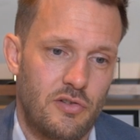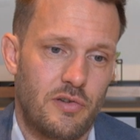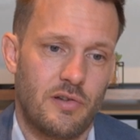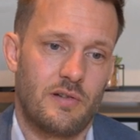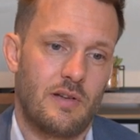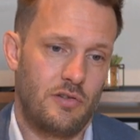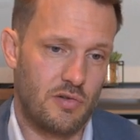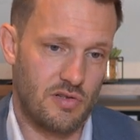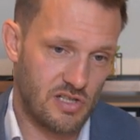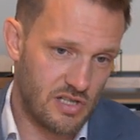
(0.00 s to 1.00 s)
you
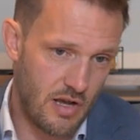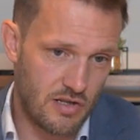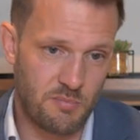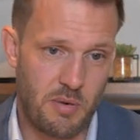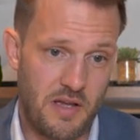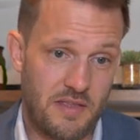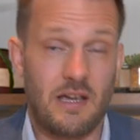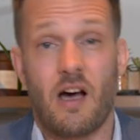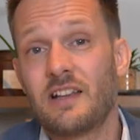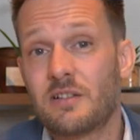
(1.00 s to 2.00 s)
can search by
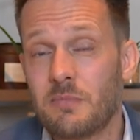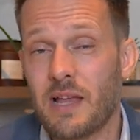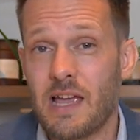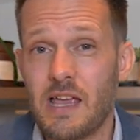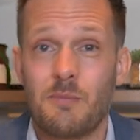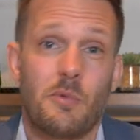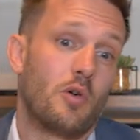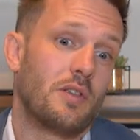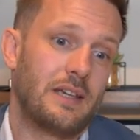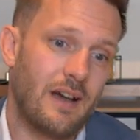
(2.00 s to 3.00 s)
the item name
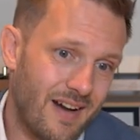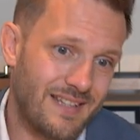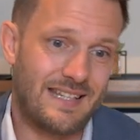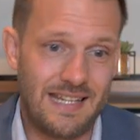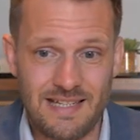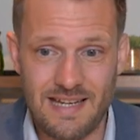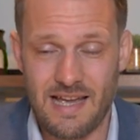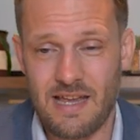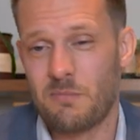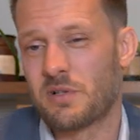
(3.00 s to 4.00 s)
or the ID
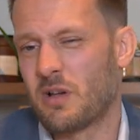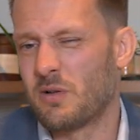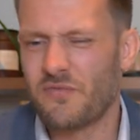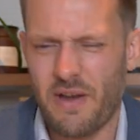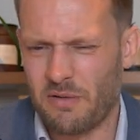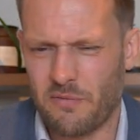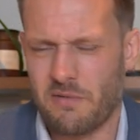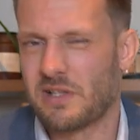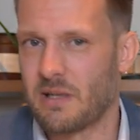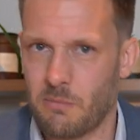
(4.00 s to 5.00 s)
name. So it's very,
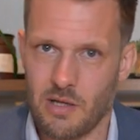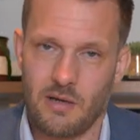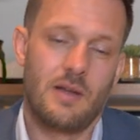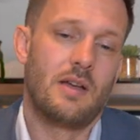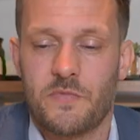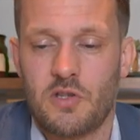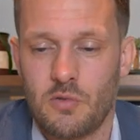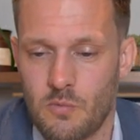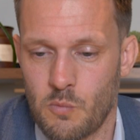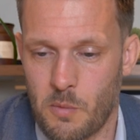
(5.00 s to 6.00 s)
very similar
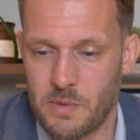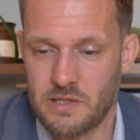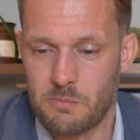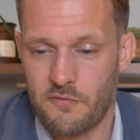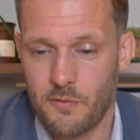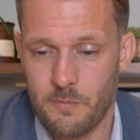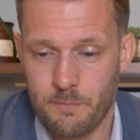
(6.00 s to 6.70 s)
to what we did before.